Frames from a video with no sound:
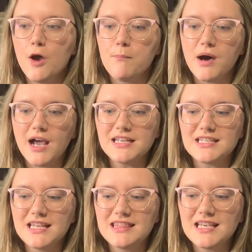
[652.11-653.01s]

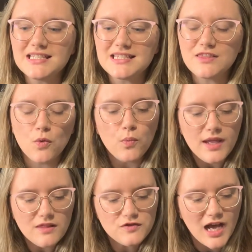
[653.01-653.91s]
But The
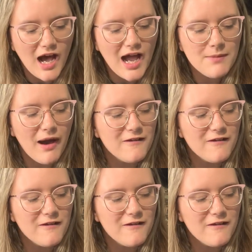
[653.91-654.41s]
Wheel of Time,